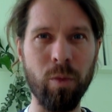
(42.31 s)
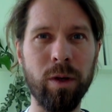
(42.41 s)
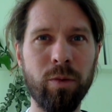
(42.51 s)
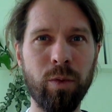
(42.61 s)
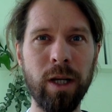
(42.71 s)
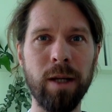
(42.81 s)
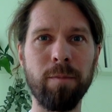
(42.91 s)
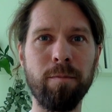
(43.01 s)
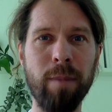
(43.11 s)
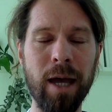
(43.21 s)
what
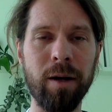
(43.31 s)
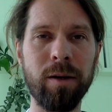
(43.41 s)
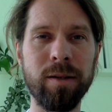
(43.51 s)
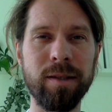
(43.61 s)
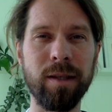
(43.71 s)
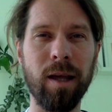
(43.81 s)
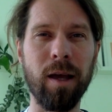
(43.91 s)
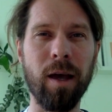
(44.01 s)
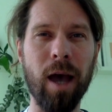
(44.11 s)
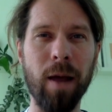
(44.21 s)
really matters,
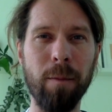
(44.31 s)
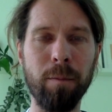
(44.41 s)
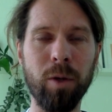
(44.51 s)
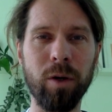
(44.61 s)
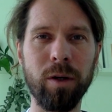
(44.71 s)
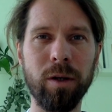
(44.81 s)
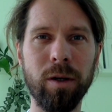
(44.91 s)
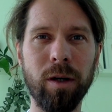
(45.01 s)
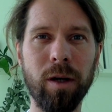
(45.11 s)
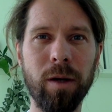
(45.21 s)
I'm gonna